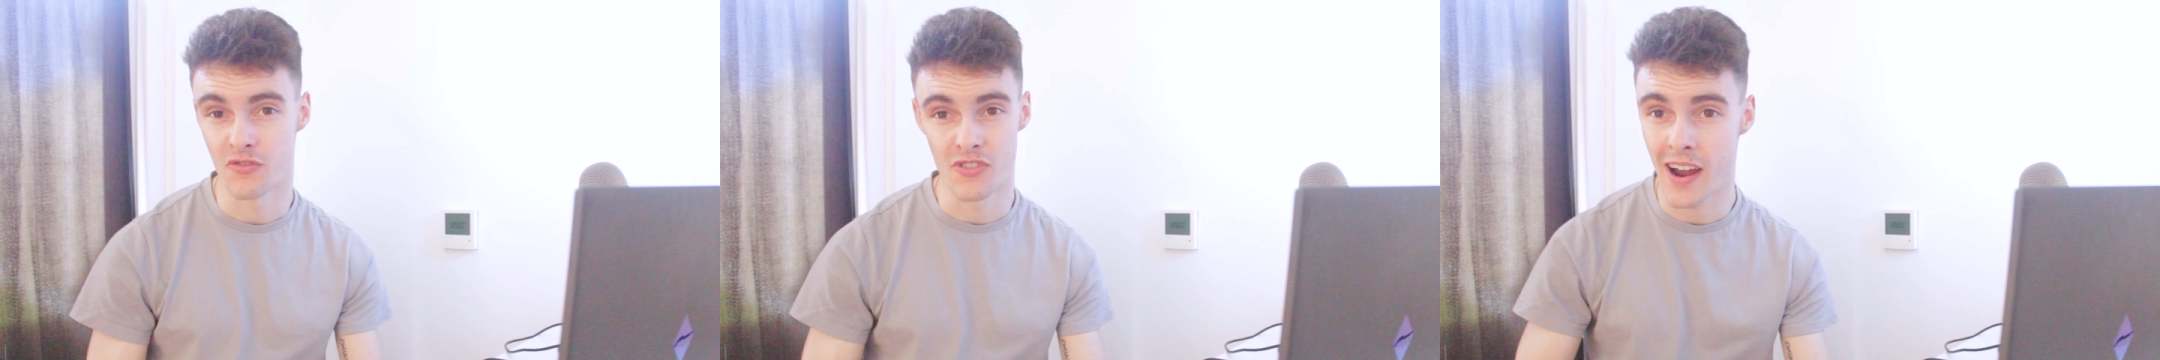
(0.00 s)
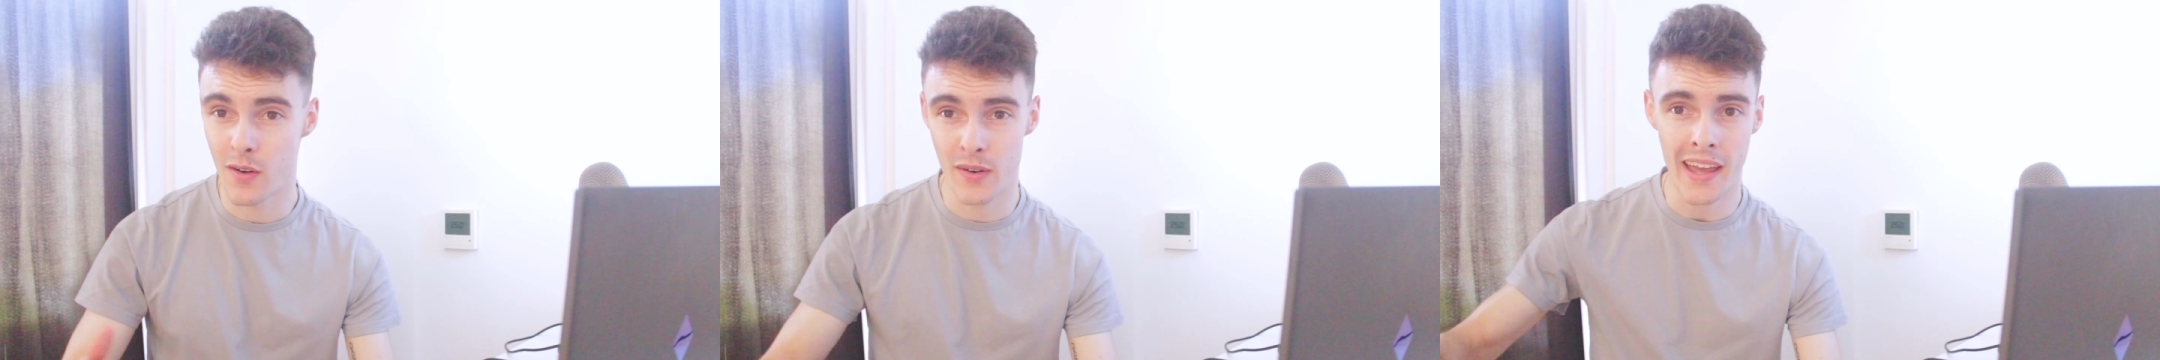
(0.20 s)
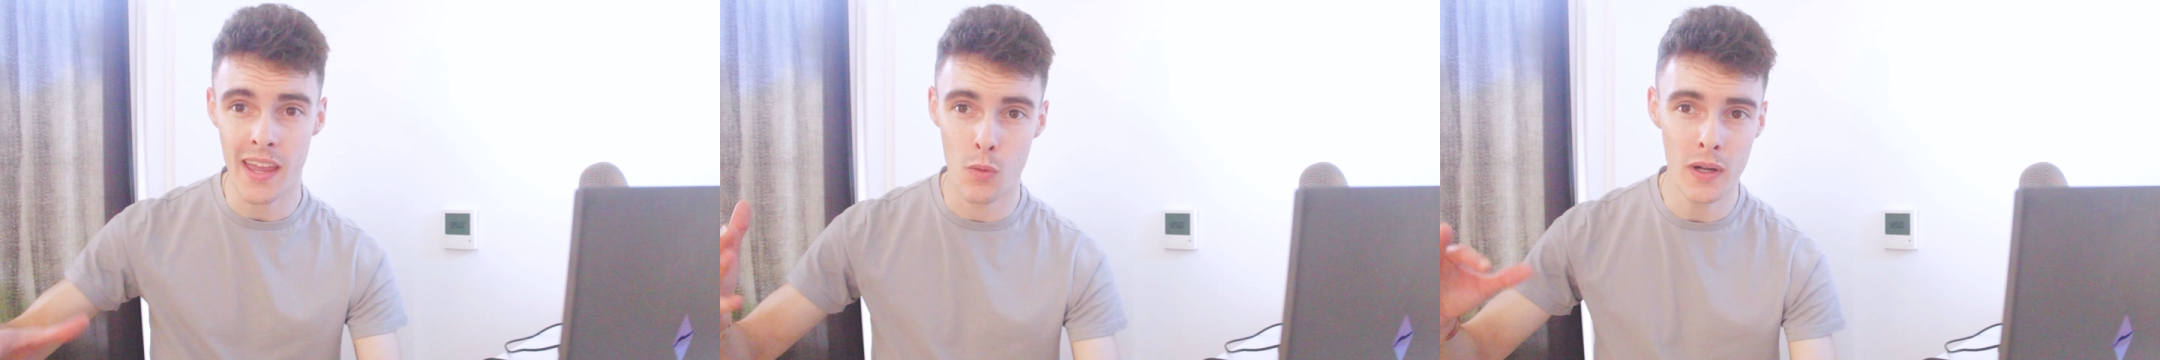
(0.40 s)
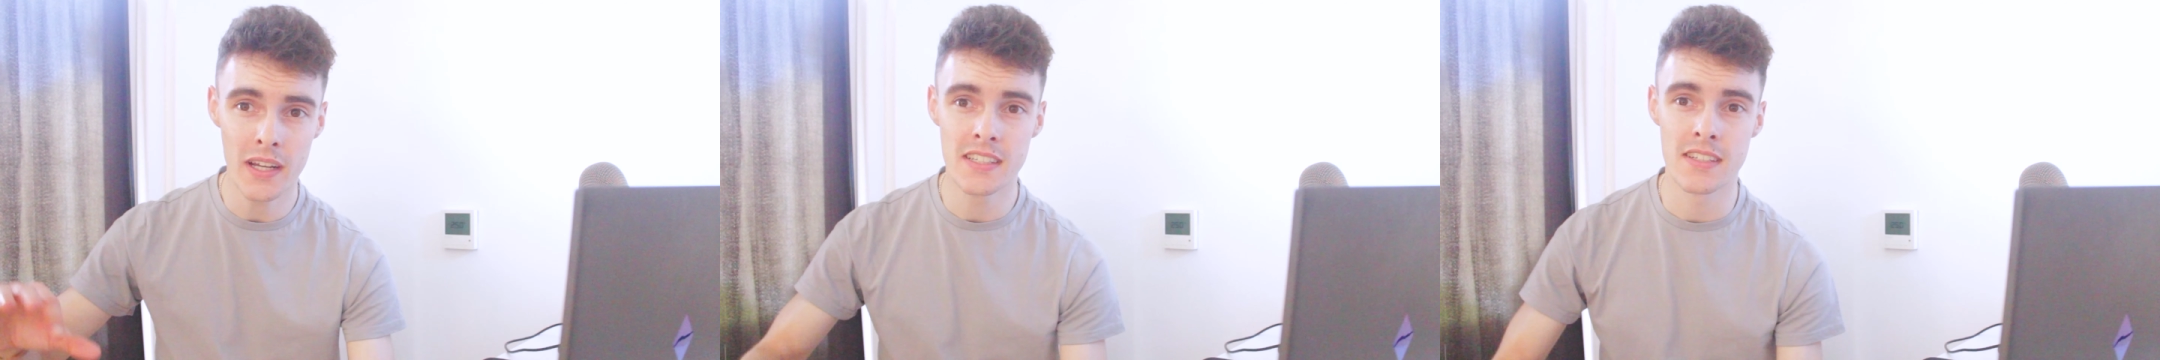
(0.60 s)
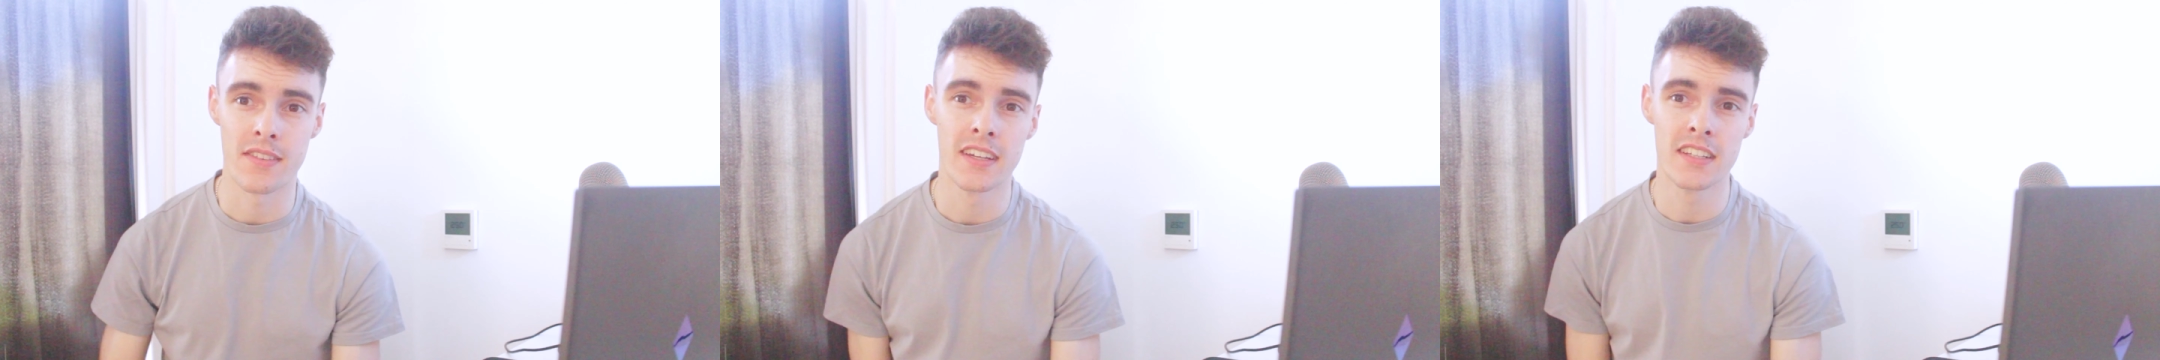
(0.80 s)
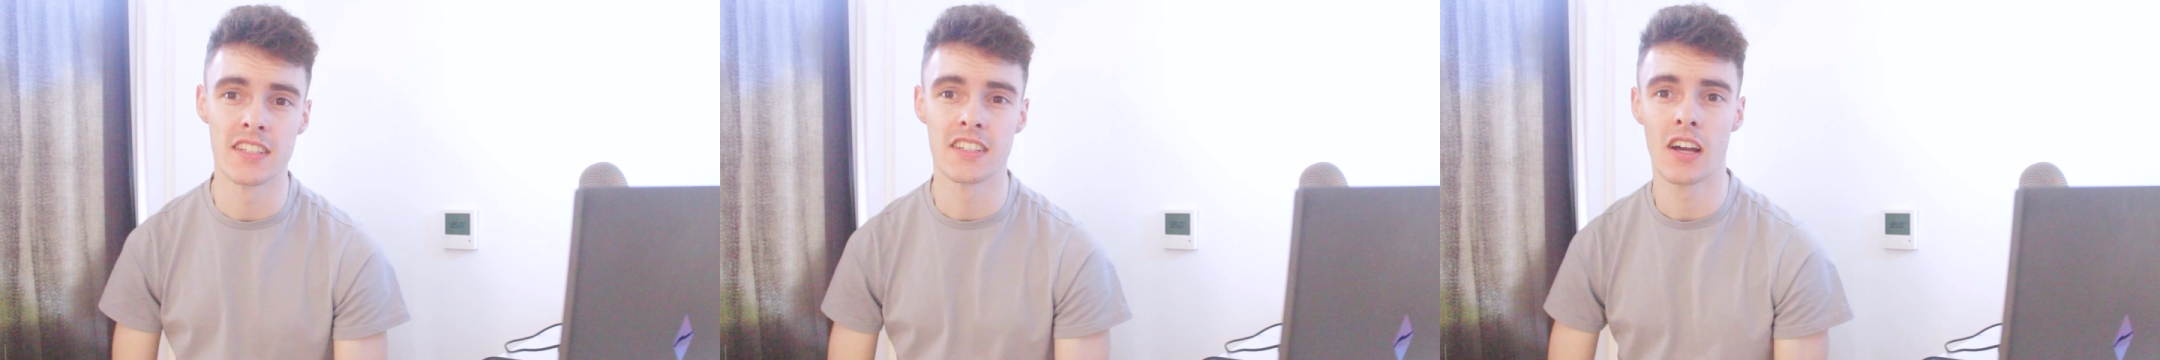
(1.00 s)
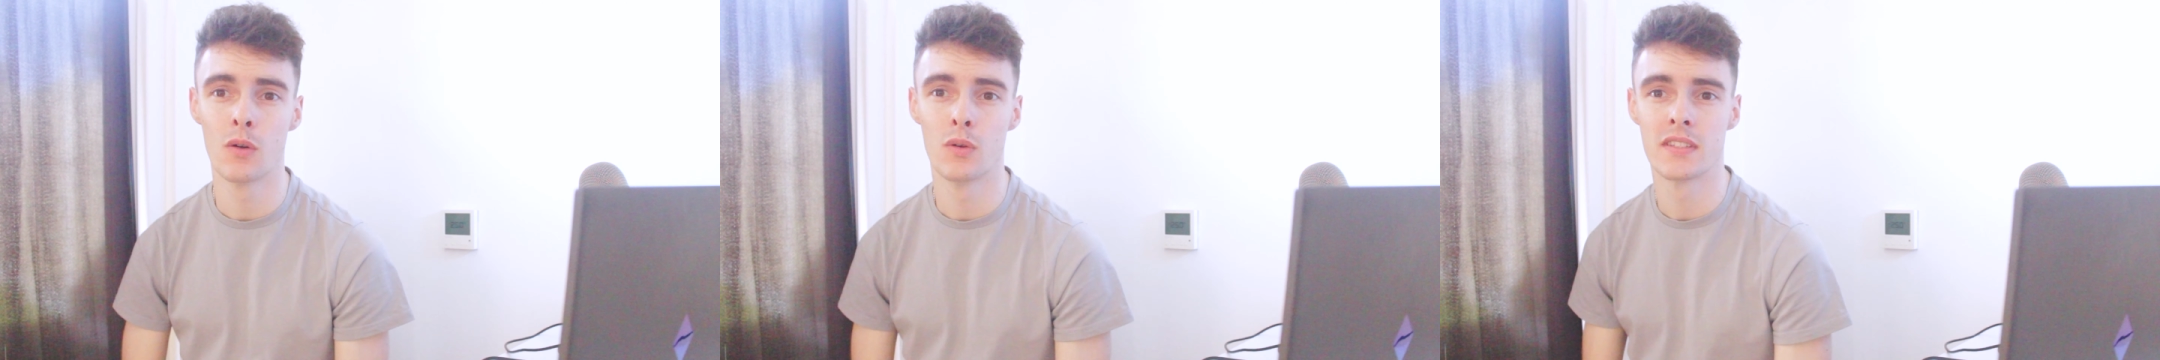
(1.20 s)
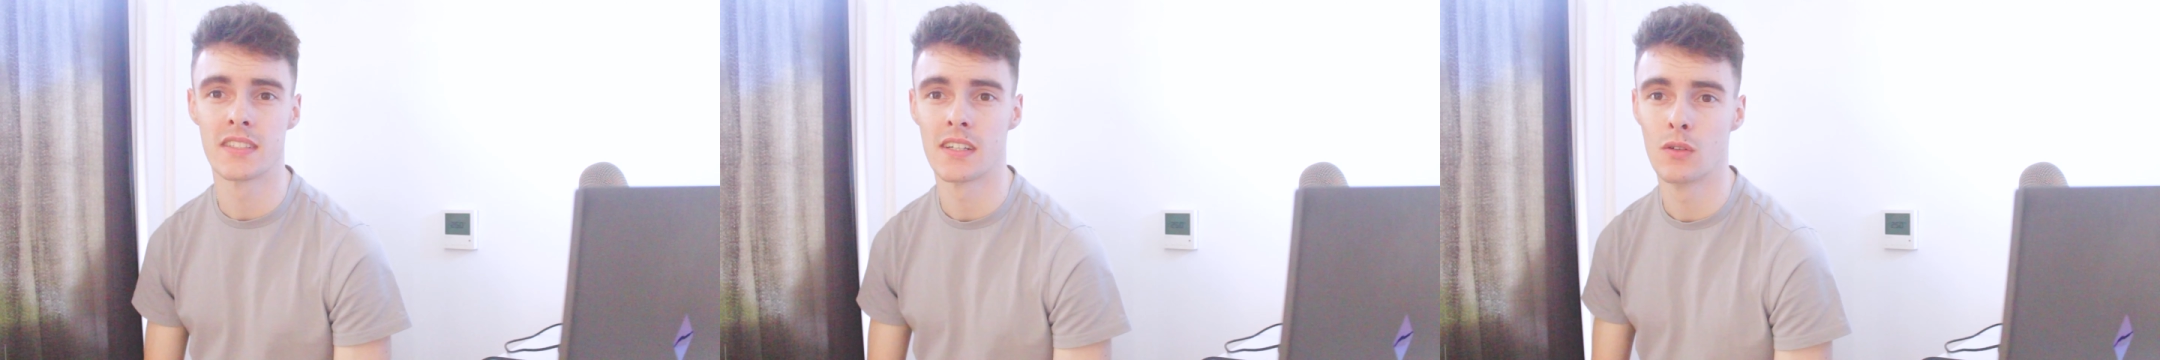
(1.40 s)
around eight weeks, I think, to
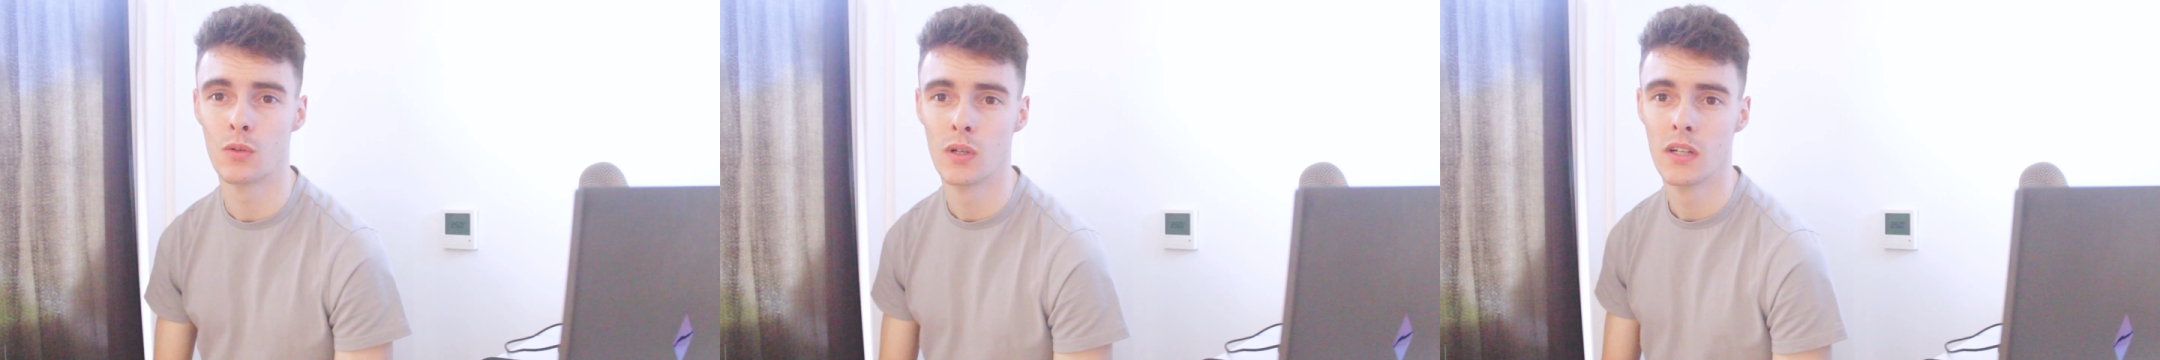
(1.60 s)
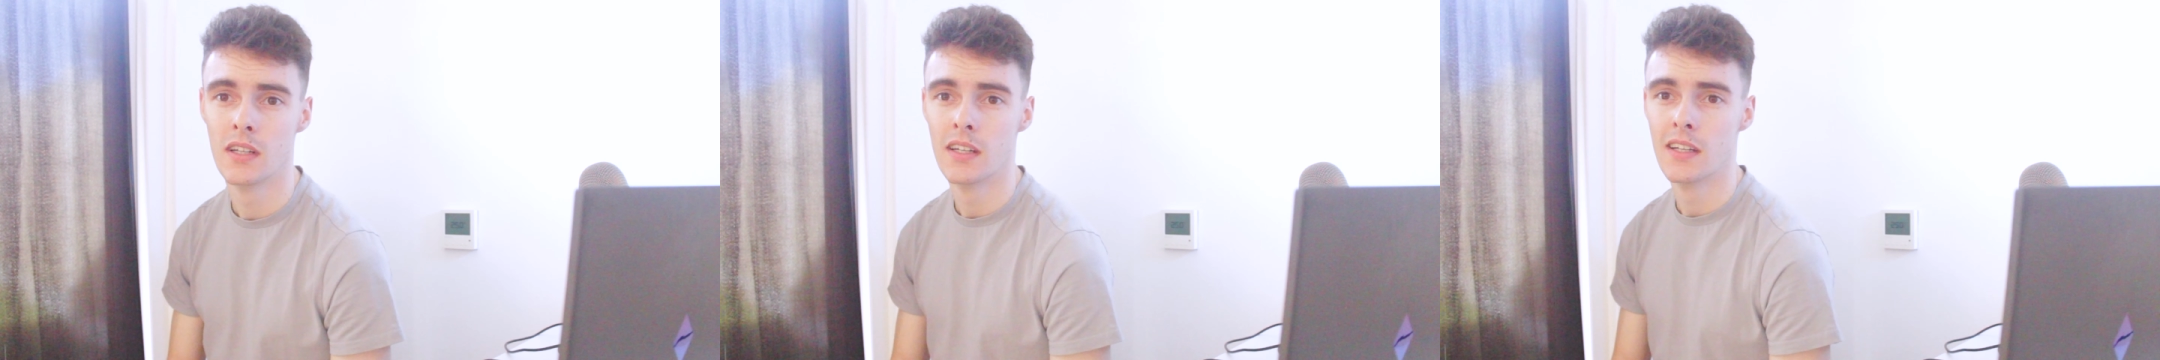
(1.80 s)
go until